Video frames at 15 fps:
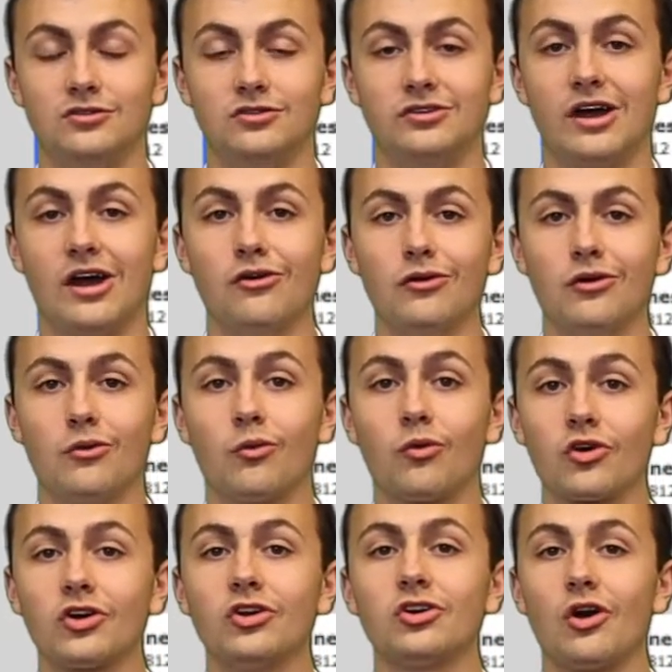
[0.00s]
Now,
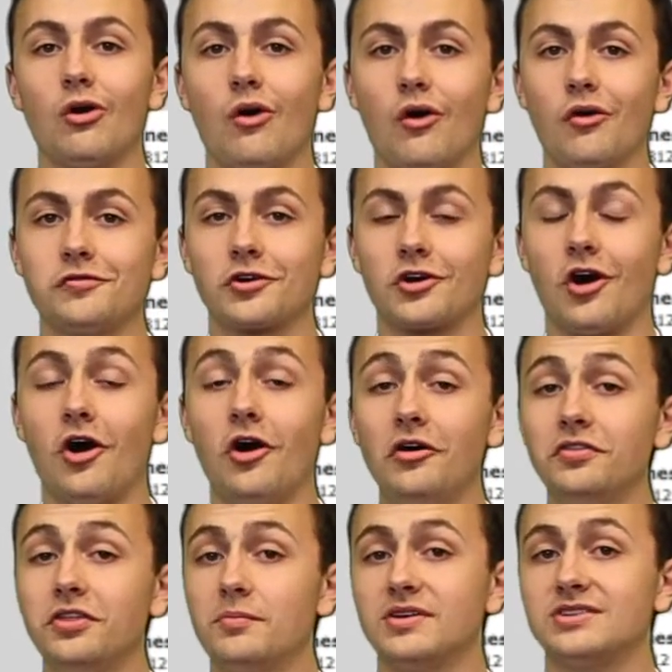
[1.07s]
we're going to go over all
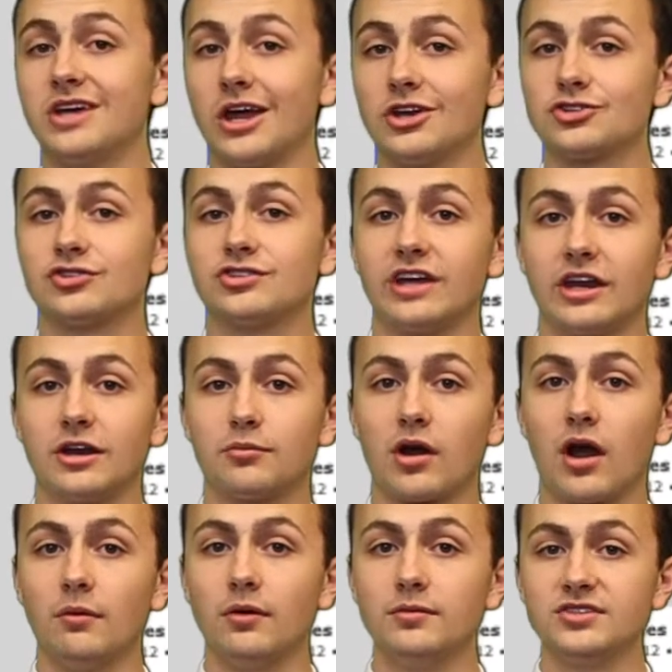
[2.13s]
of the potential data
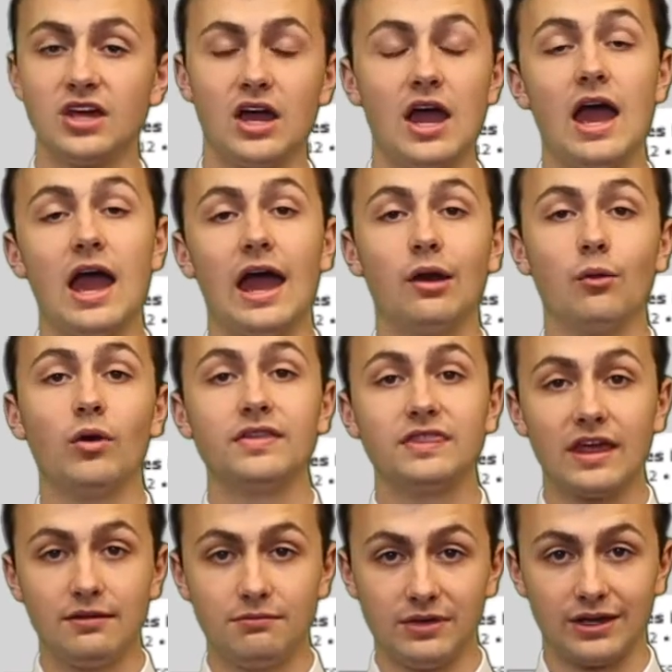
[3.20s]
problems and what
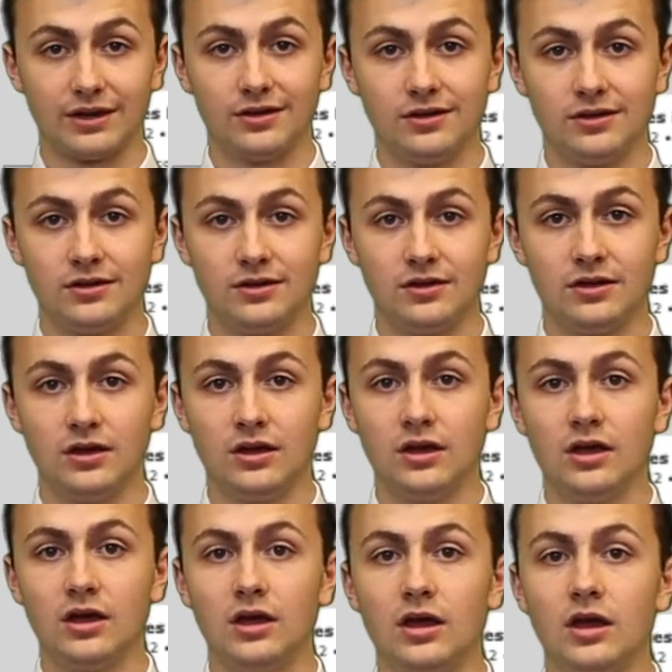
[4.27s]
they mean.
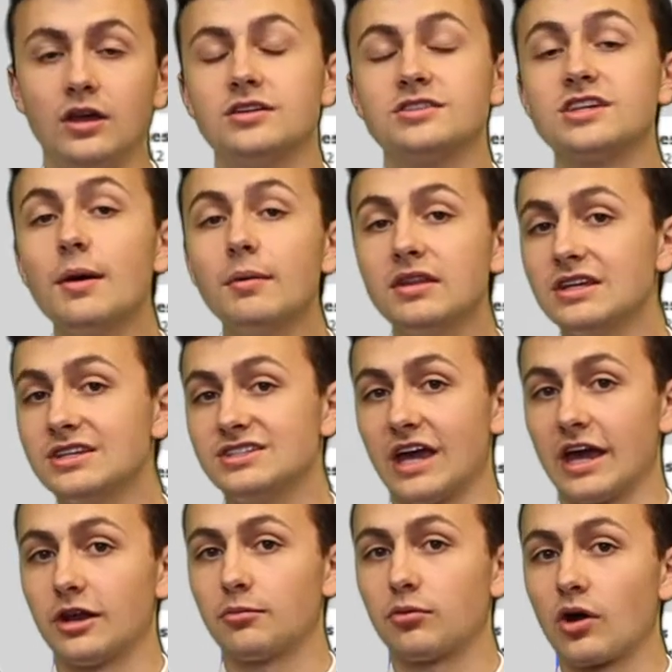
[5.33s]
Some of these
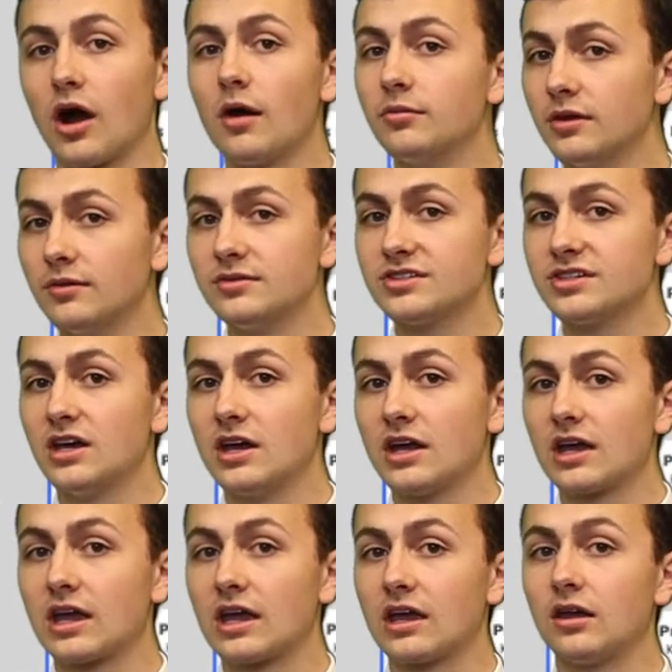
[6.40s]
data problems
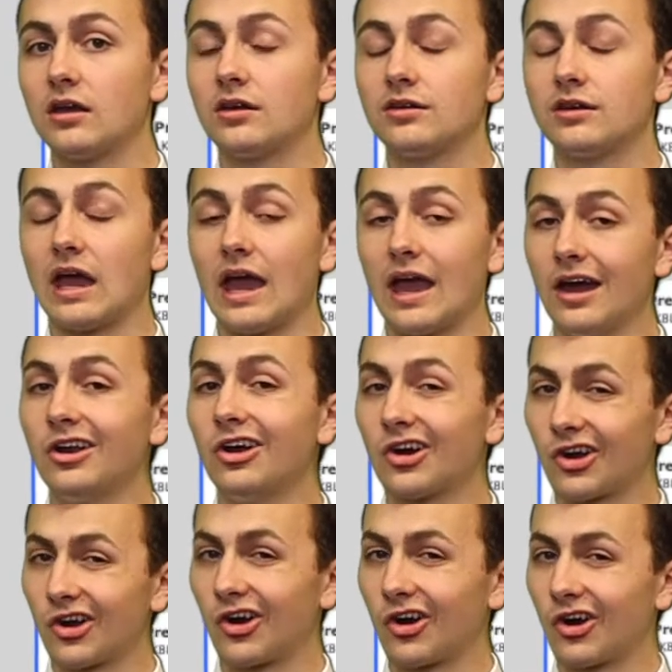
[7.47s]
can
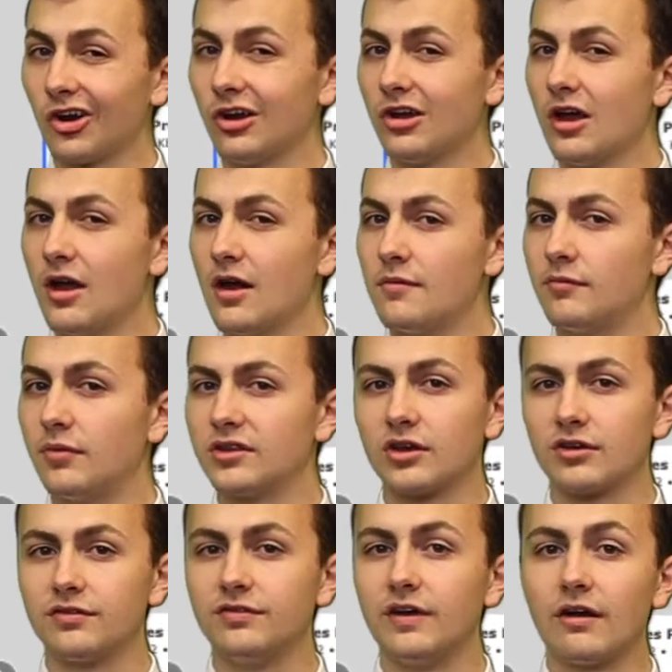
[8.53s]
occur, but
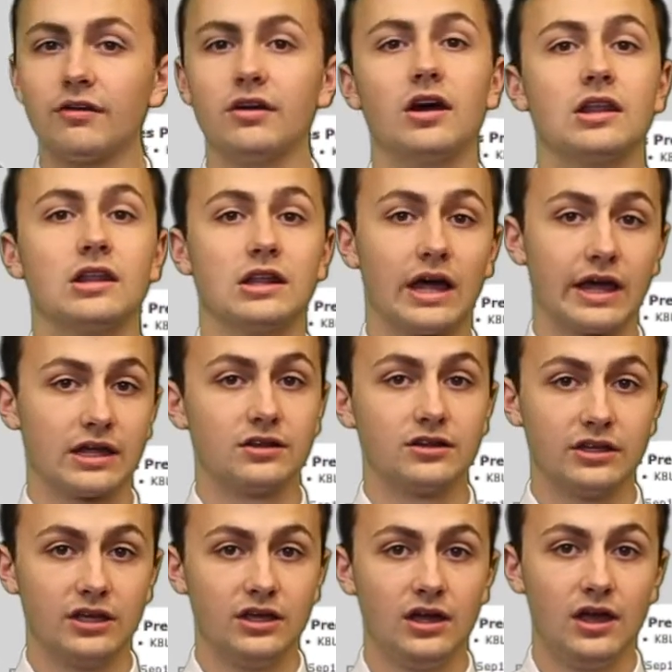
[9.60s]
they're very
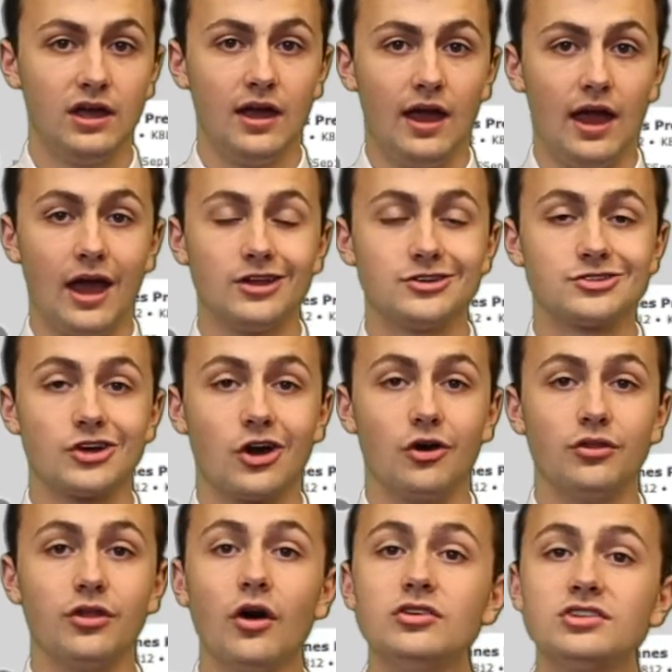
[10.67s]
unlikely. And so
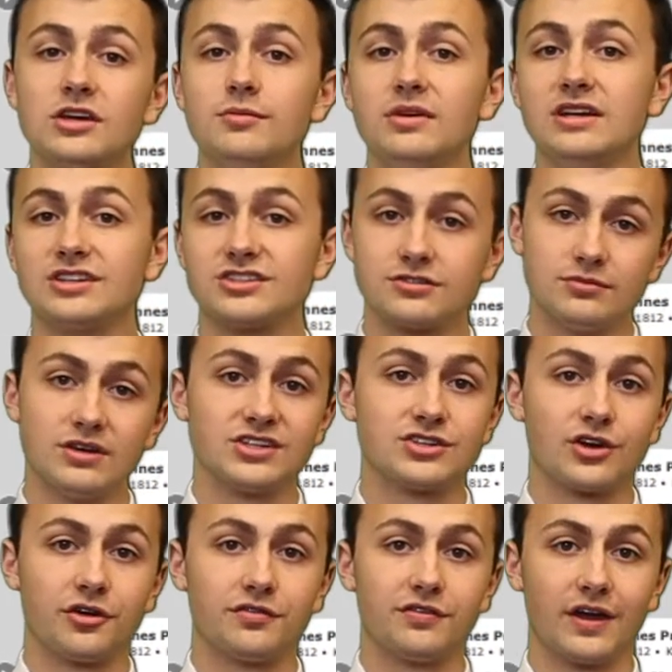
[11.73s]
those can be dismissed
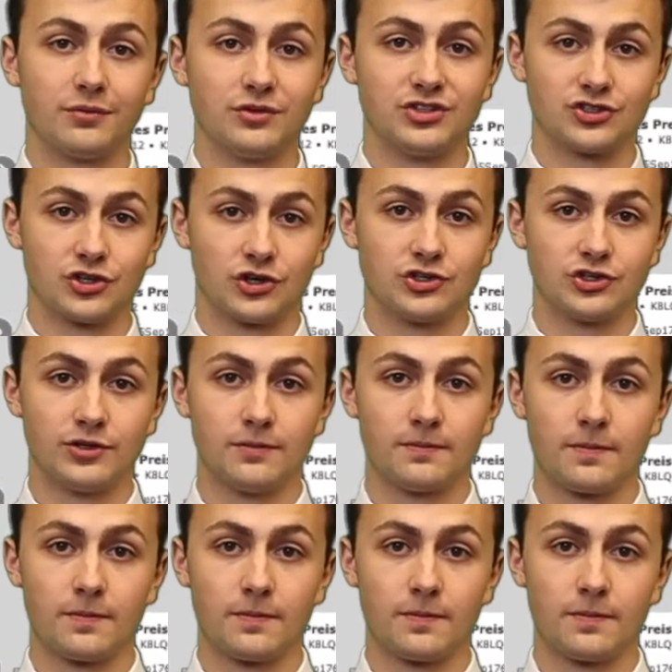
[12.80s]
on Family Search.